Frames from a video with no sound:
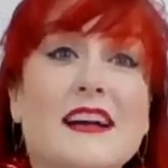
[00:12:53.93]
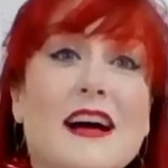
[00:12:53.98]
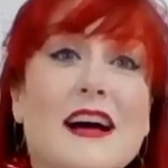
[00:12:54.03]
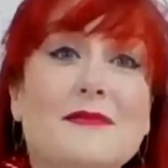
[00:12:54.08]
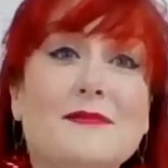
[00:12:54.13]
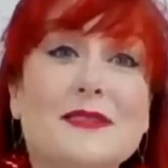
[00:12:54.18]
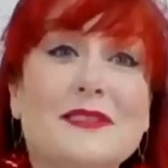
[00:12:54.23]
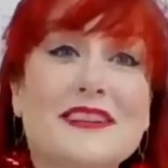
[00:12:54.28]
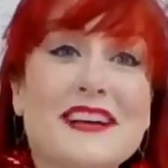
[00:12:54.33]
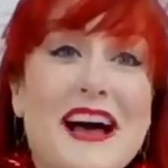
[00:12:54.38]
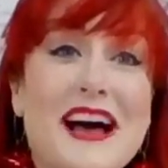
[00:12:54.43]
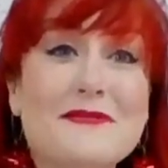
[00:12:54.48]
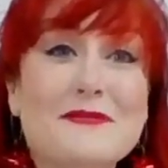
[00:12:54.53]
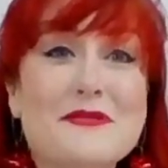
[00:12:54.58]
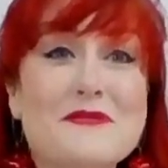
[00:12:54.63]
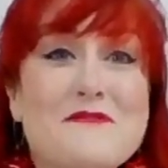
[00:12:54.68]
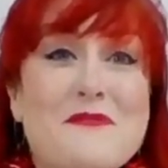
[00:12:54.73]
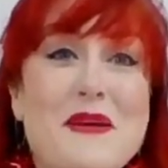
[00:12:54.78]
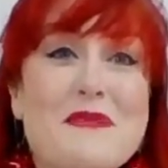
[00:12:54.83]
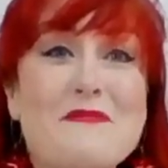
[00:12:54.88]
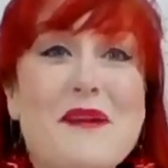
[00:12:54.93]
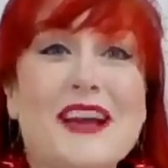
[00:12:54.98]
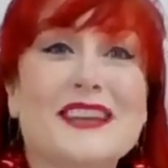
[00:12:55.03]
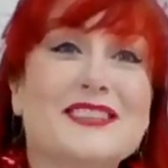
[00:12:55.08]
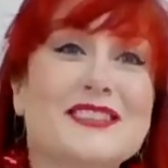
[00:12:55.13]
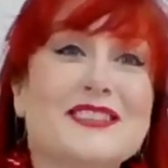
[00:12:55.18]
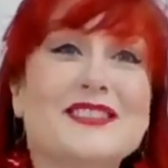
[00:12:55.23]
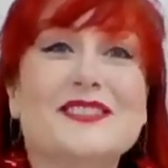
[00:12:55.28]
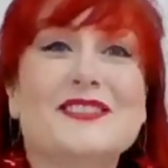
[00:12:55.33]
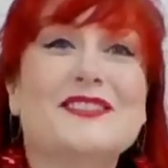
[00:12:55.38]
cobbler, mend my
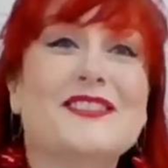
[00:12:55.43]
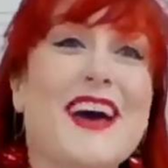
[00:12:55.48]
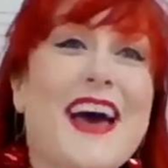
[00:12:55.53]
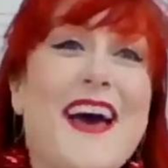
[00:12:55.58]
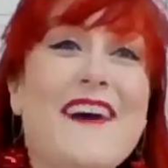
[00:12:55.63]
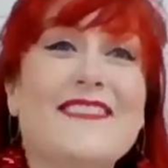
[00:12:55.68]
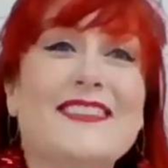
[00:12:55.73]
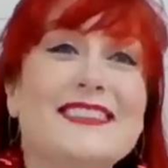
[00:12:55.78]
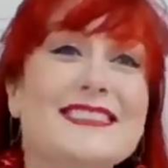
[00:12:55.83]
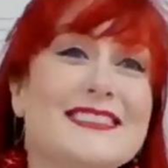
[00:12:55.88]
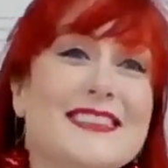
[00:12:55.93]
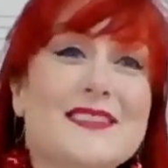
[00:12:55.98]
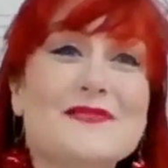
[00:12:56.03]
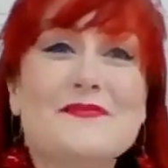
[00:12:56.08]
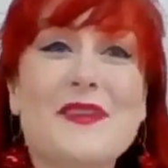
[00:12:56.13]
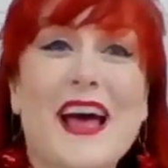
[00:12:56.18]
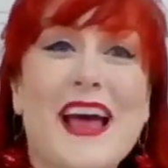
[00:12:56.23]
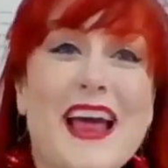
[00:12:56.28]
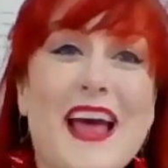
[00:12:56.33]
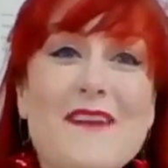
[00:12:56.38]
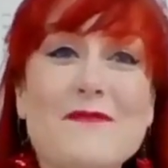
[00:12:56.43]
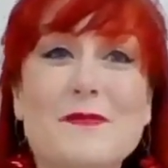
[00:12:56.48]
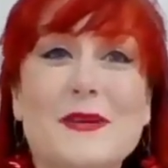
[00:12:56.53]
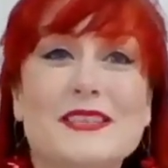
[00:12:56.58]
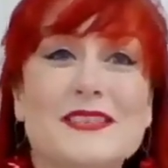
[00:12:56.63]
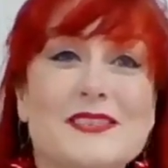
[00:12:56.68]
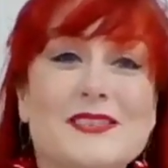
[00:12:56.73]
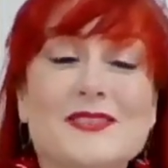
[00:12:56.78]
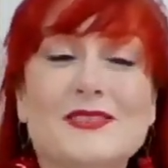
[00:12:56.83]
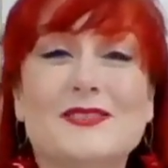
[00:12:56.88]
shoe, have it done by
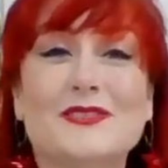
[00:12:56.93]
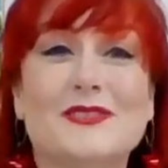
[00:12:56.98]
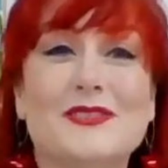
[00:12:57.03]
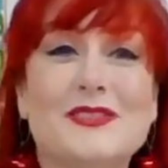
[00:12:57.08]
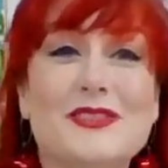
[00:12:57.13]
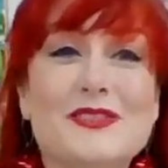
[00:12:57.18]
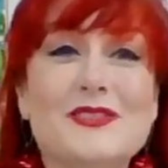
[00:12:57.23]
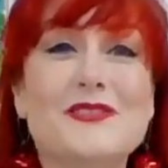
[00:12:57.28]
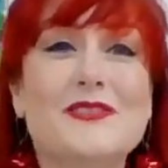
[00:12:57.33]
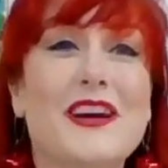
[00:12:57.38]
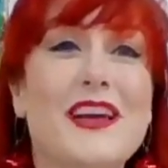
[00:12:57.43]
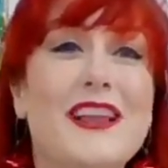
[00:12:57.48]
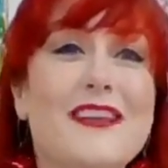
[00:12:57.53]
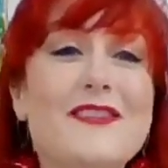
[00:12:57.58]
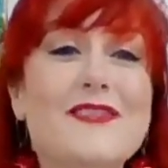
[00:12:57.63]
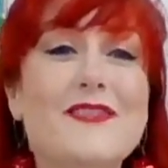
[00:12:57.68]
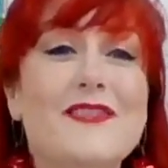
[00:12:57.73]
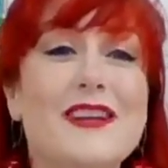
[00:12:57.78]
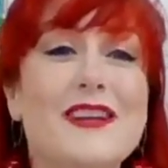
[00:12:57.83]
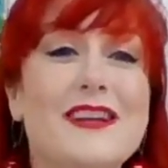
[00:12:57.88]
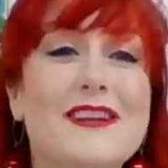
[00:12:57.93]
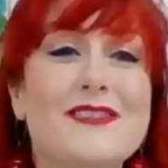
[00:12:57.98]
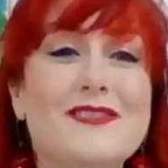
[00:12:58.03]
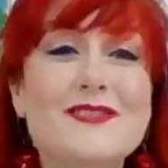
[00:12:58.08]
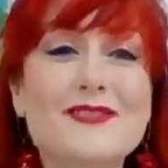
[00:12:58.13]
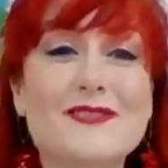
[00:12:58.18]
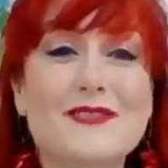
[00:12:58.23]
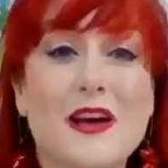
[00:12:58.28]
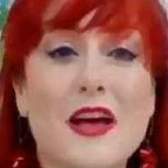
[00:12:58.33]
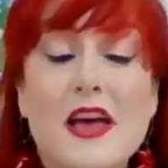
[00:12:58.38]
2:30.
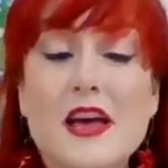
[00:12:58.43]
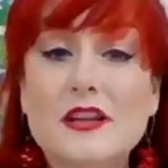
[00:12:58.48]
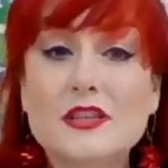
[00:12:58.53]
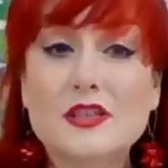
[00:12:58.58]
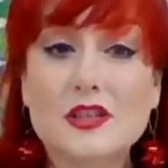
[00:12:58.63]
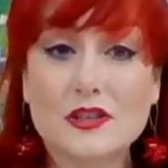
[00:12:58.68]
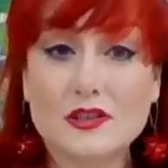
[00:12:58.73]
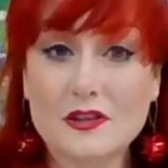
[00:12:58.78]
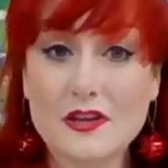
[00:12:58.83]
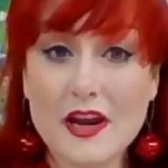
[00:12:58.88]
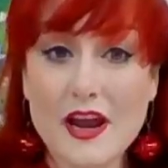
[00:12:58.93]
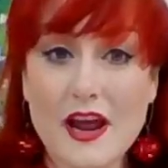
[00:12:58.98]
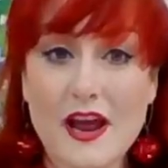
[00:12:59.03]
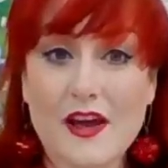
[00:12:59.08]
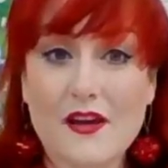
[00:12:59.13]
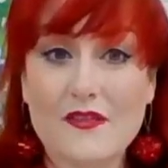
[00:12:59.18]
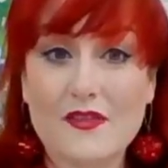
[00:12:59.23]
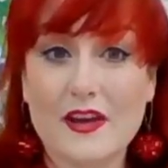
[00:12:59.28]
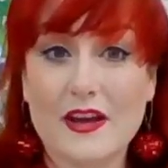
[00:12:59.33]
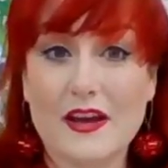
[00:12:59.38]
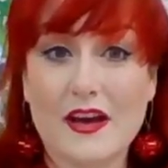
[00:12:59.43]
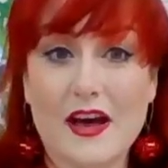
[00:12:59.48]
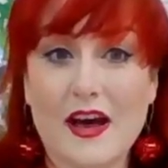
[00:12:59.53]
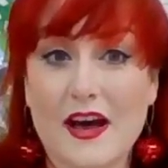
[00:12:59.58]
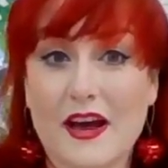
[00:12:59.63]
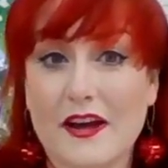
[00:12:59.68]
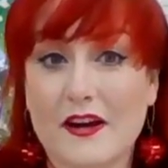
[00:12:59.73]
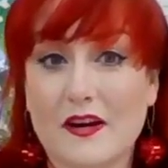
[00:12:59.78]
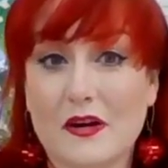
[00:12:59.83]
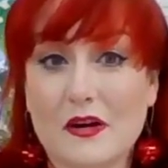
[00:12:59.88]
Too-a-loo-a-loo. Children have like a
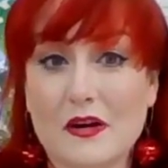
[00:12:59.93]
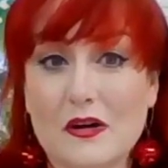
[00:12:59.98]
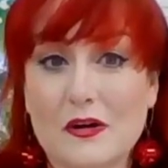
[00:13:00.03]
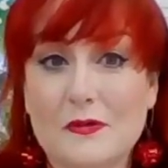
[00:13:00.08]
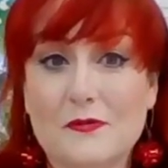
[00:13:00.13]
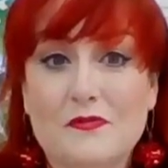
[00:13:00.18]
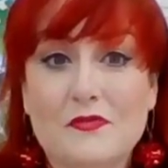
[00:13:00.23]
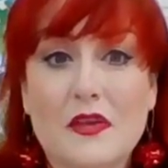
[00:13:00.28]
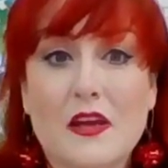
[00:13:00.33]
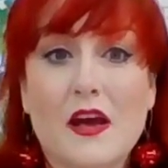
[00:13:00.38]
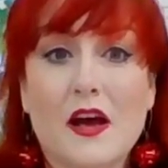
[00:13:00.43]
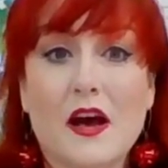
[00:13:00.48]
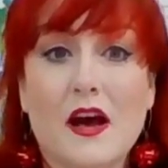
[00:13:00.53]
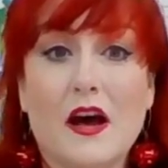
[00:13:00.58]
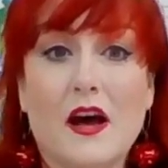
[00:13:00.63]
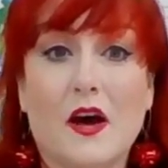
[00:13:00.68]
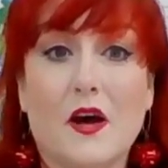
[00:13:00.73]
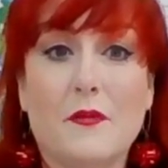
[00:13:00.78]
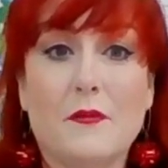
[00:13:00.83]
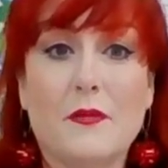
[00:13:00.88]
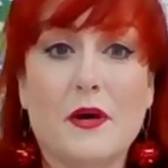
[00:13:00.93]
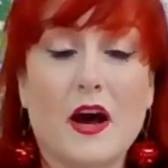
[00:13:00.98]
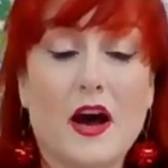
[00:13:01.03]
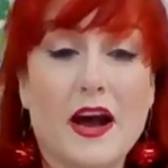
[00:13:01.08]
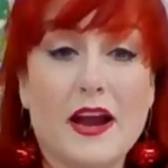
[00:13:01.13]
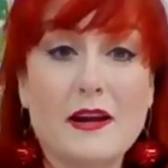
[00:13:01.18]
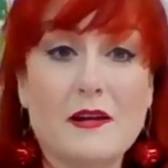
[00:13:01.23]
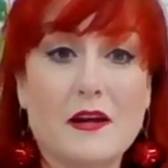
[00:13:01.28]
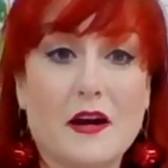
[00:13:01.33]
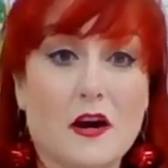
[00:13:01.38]
higher
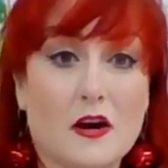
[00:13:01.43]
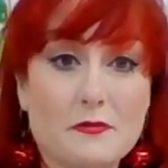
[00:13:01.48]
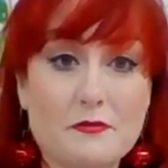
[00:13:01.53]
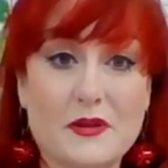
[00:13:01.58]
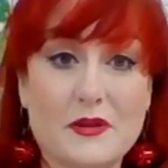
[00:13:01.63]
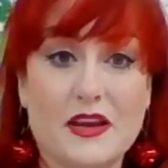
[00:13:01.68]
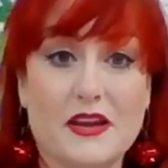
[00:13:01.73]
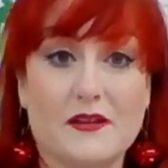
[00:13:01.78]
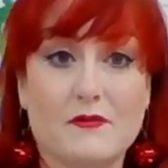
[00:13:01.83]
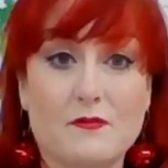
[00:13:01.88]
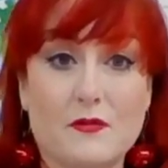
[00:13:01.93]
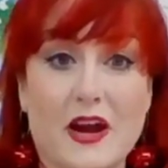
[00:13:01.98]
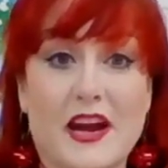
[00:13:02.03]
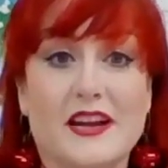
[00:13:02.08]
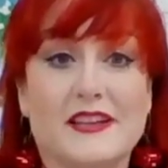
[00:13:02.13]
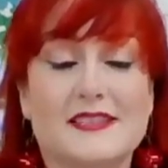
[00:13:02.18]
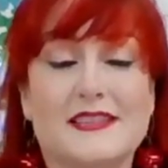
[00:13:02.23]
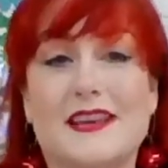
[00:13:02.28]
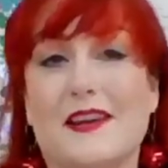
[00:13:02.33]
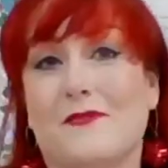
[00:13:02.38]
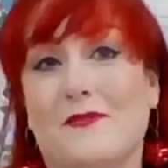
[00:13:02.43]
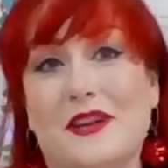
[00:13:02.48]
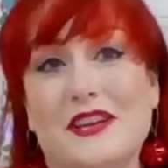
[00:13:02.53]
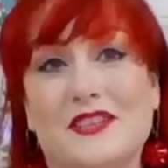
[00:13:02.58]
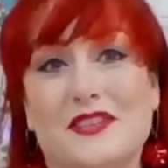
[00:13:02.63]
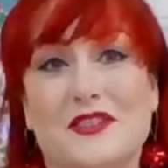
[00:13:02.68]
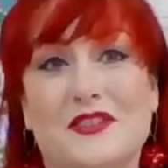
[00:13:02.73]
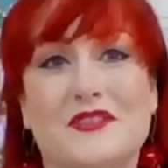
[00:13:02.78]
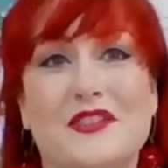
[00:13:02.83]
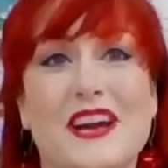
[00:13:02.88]
heartbeat rate than we
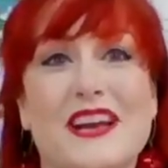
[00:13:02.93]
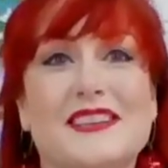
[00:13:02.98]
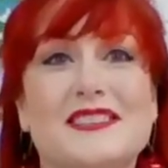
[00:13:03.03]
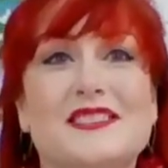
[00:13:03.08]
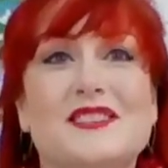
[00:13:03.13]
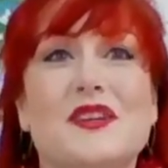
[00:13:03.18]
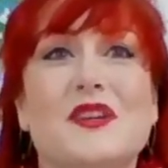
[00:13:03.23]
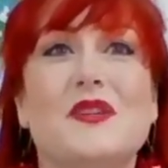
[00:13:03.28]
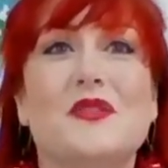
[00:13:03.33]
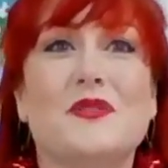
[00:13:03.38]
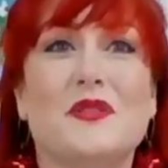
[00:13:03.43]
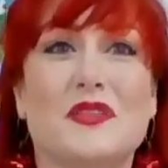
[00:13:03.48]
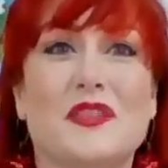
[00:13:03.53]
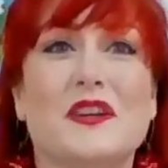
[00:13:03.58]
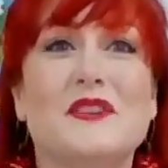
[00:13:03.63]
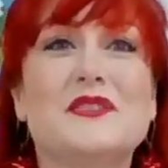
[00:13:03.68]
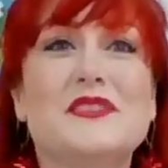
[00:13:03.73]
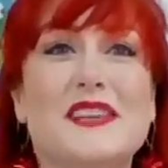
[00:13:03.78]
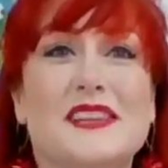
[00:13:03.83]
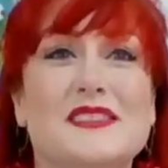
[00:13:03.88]
do, and so their